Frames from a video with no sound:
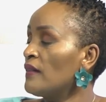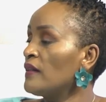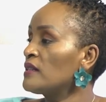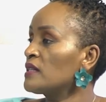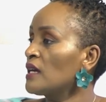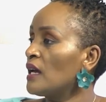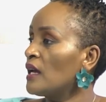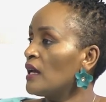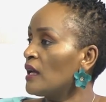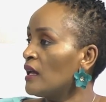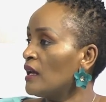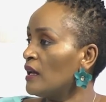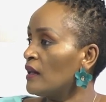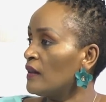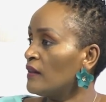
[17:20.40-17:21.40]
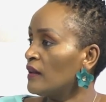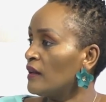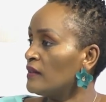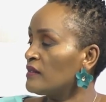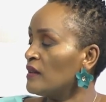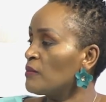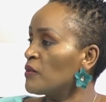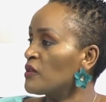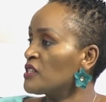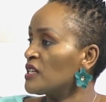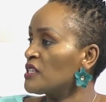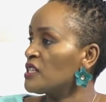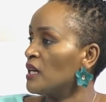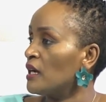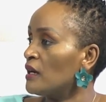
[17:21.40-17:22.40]
And there's the temperature
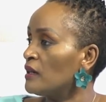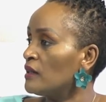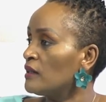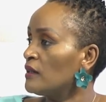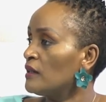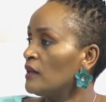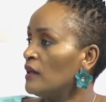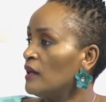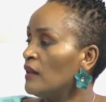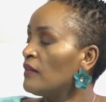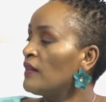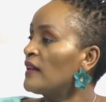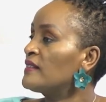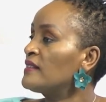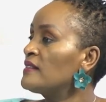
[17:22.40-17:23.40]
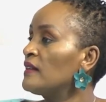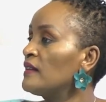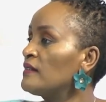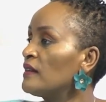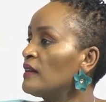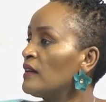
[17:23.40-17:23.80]
check. That is it.